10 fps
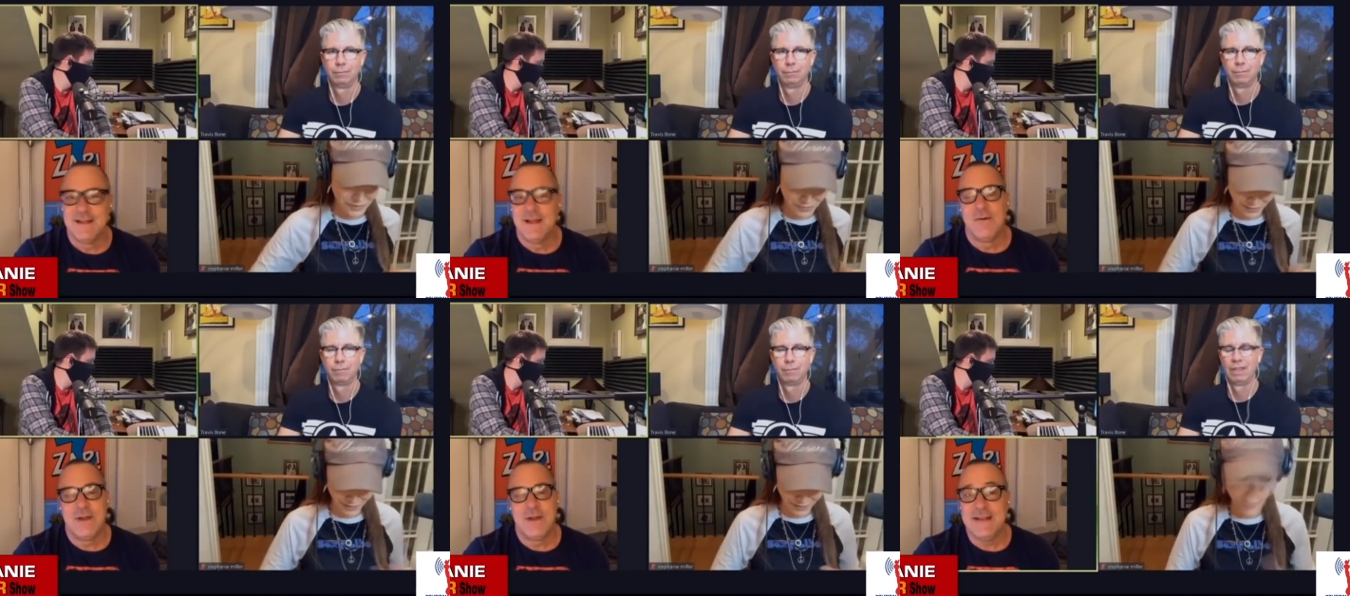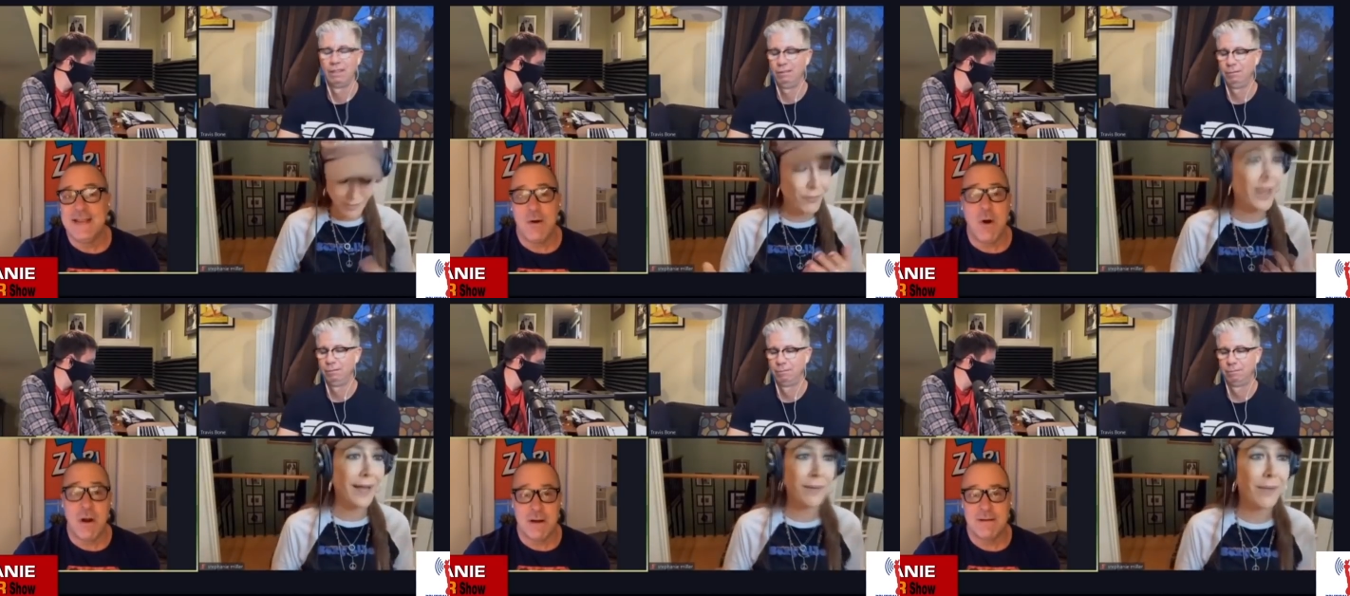Speaker 1: Yeah. I mean, if we hadn't,
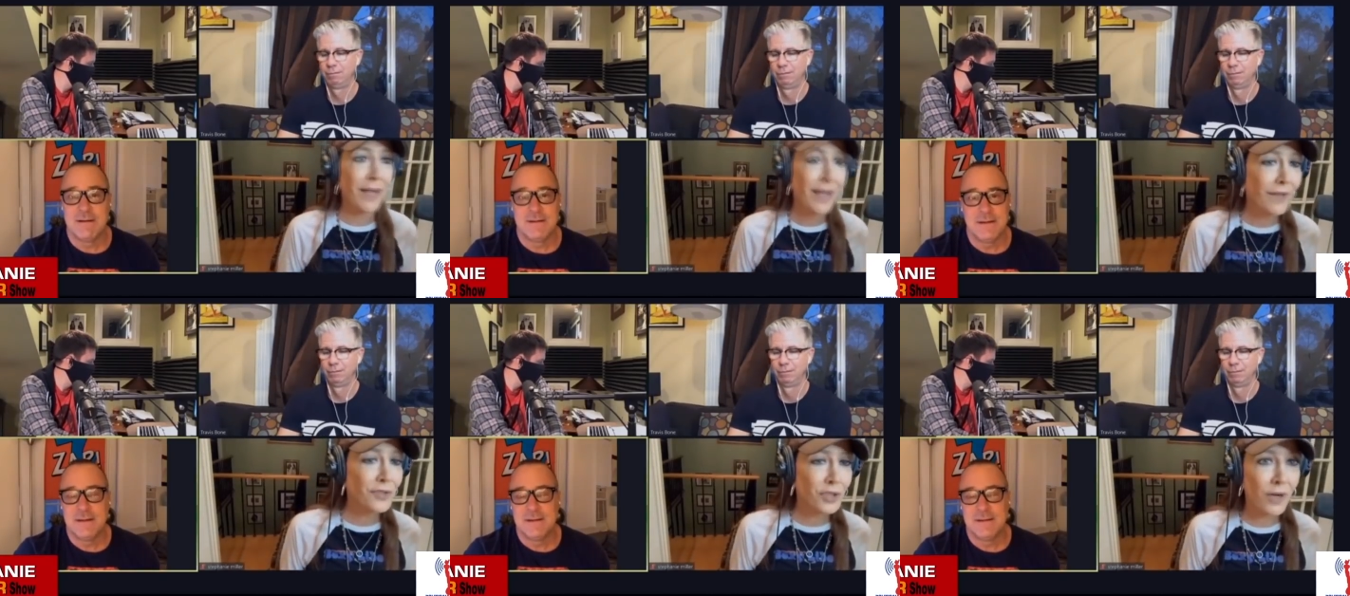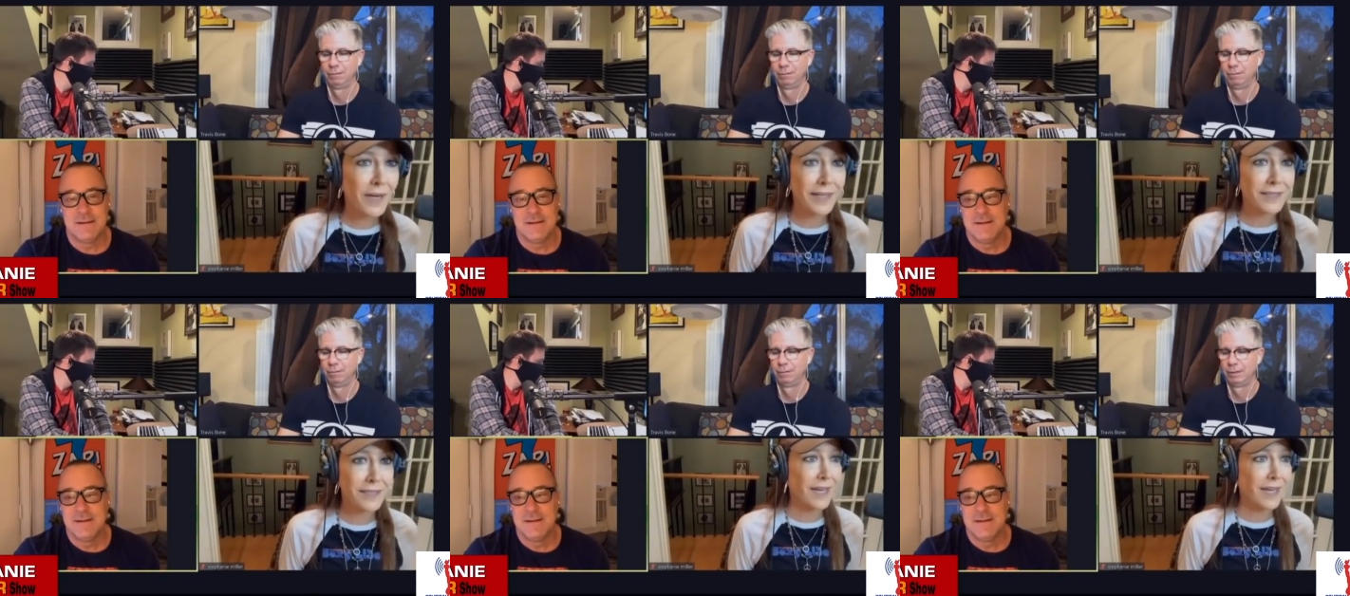yeah, or... if Sean hadn't
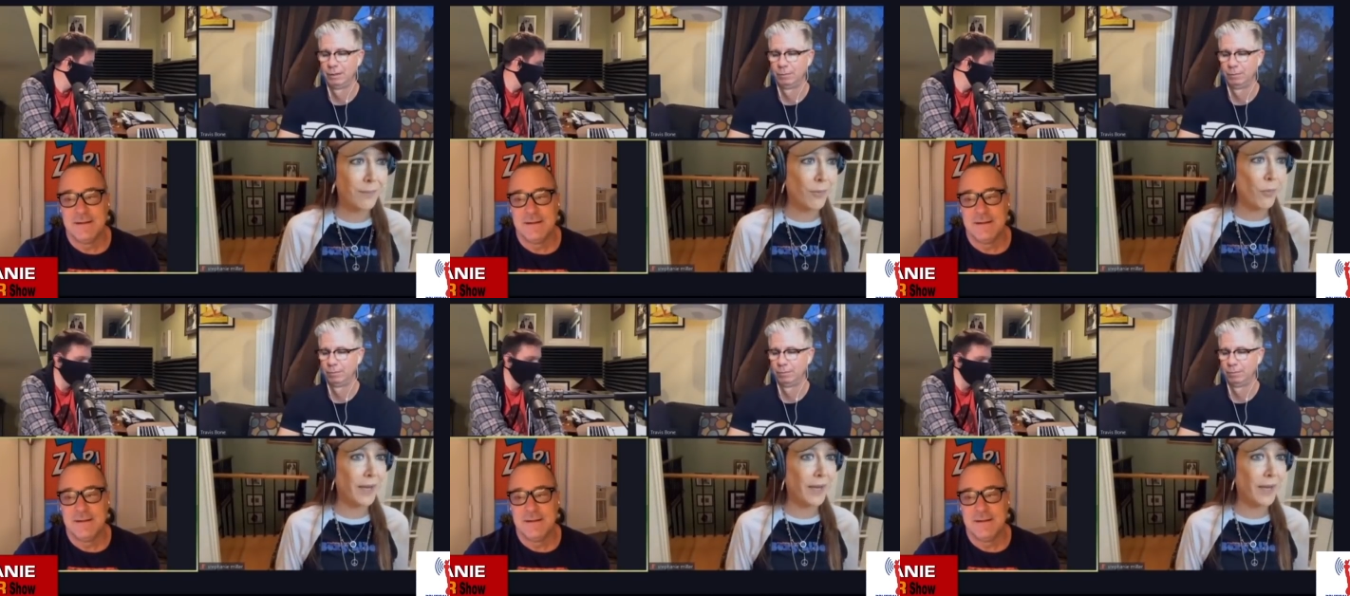stayed up all weekend